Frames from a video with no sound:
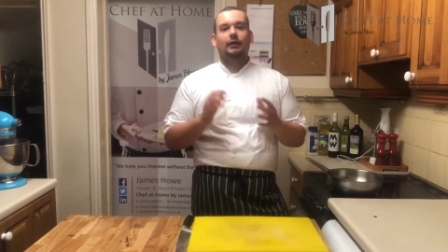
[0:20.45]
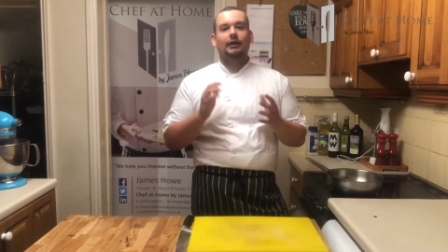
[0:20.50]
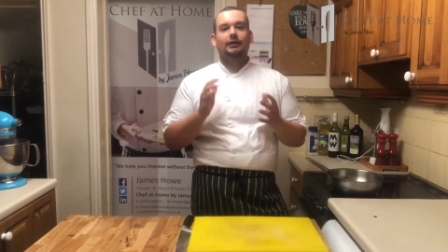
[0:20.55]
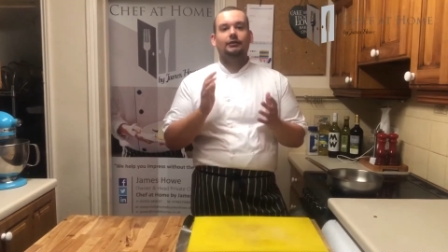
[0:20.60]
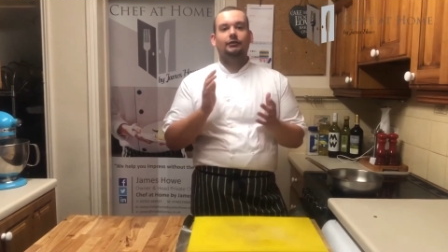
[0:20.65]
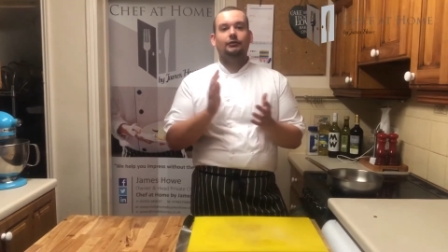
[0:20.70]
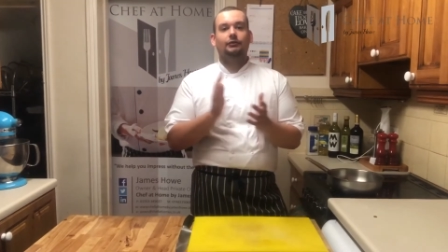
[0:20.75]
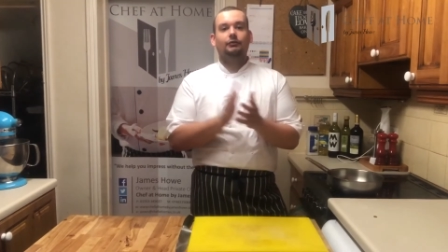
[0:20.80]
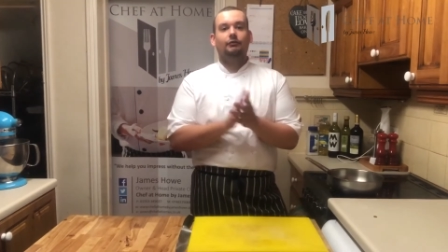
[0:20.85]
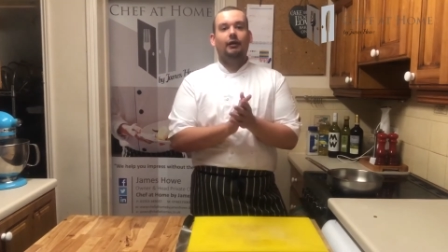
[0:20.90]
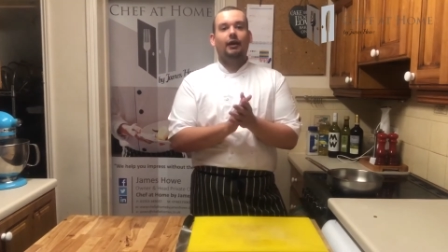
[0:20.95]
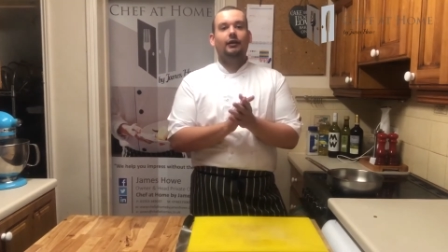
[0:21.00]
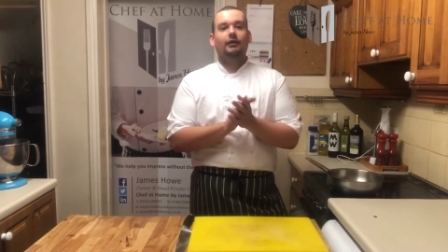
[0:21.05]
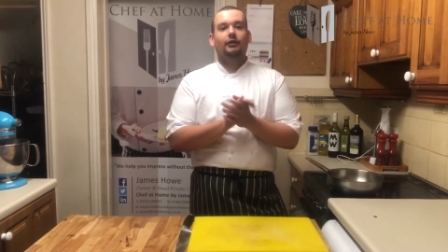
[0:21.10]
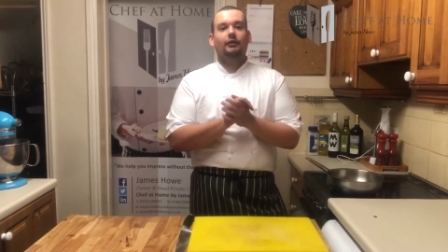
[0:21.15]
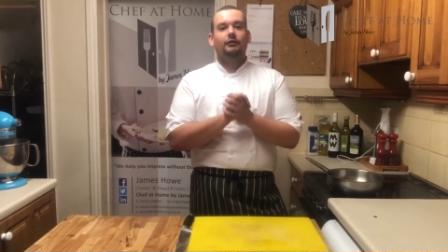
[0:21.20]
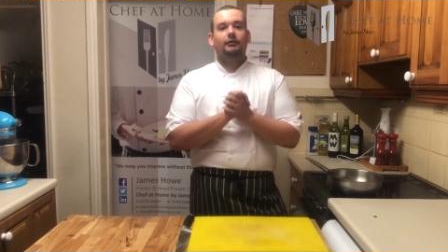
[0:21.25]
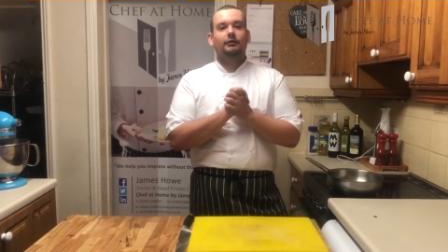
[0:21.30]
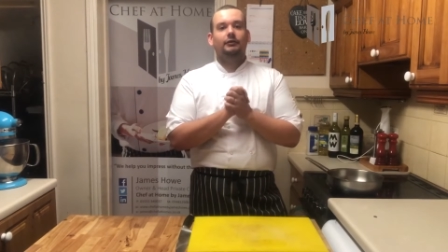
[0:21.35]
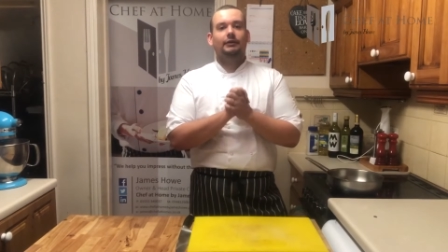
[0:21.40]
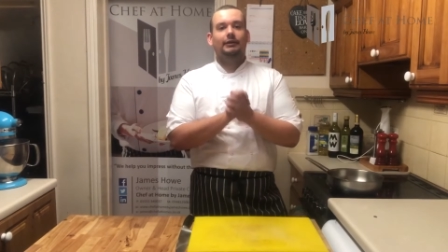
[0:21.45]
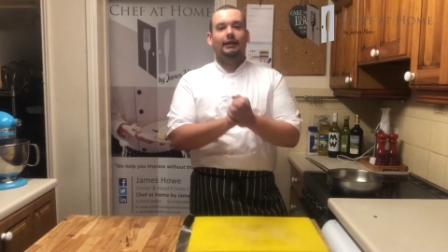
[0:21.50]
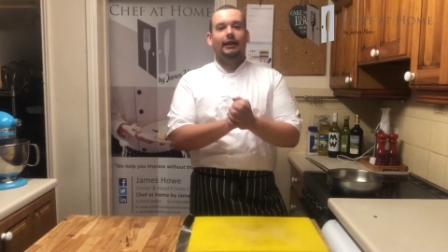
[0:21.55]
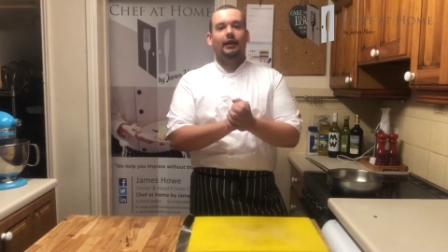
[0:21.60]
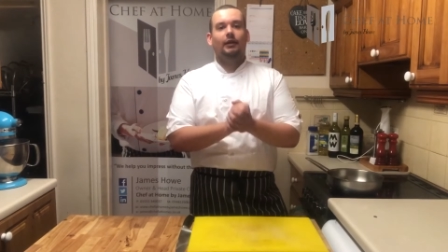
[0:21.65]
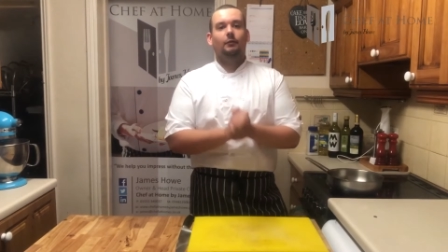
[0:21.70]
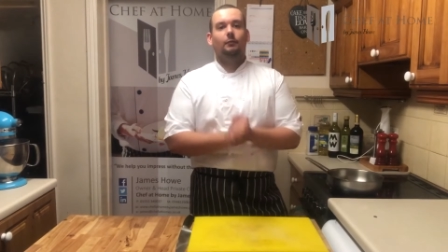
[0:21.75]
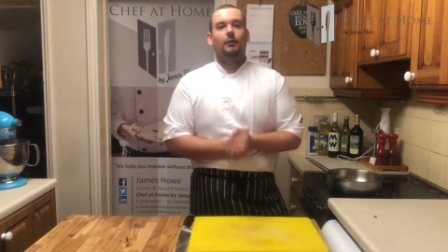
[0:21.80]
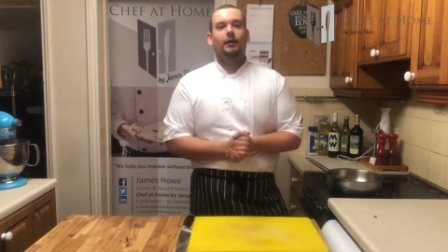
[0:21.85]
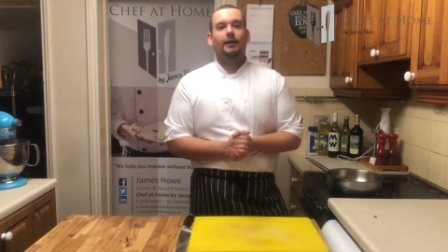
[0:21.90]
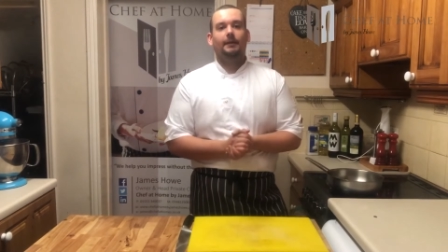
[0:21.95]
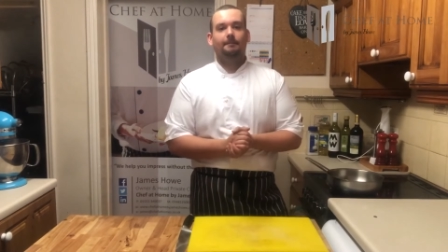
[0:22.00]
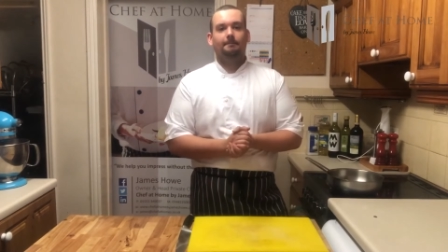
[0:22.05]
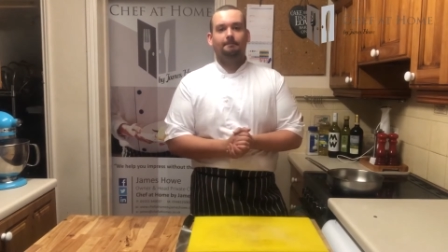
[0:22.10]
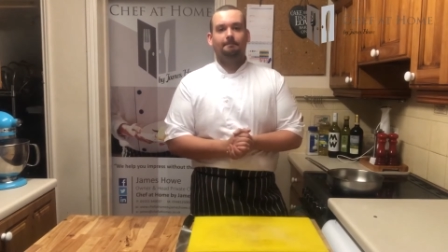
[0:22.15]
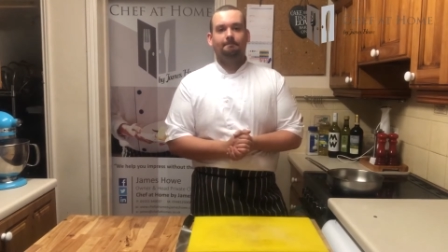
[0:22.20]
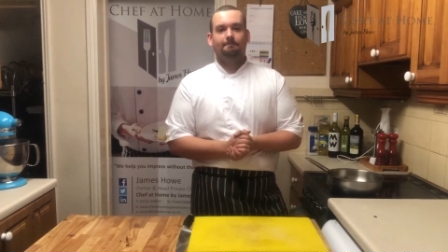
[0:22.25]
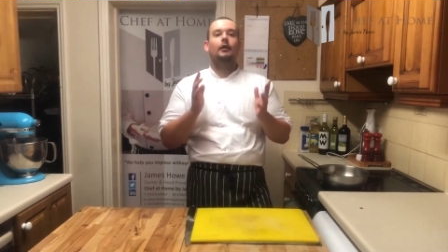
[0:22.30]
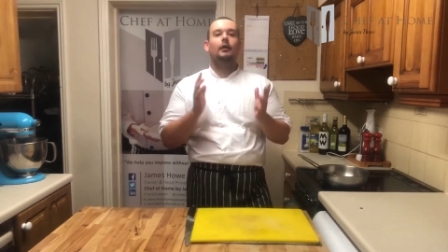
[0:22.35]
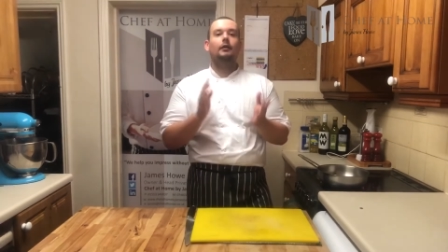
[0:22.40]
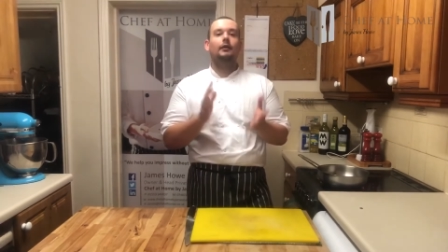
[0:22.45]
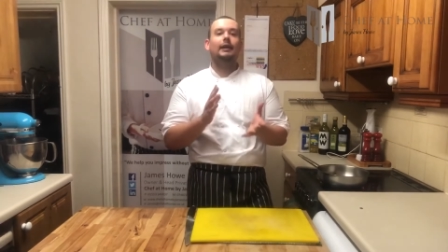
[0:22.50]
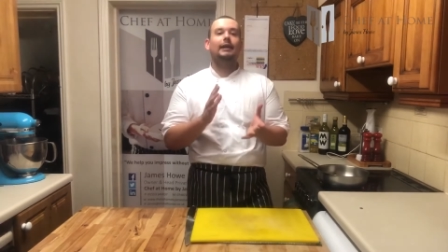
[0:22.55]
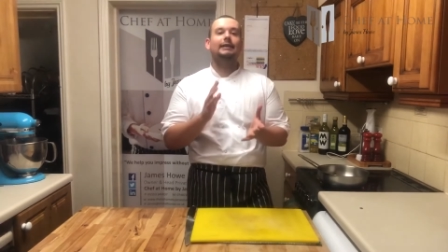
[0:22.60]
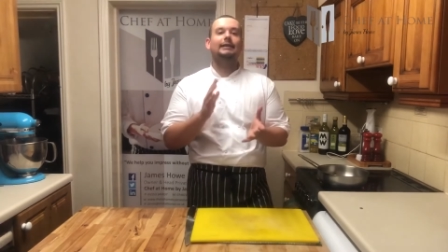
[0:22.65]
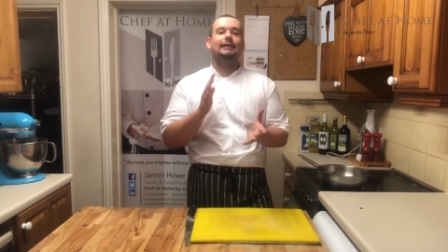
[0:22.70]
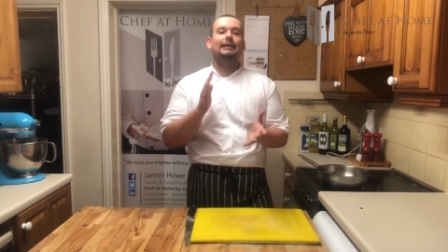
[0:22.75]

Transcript: let's just crack on and get on with it. Okay,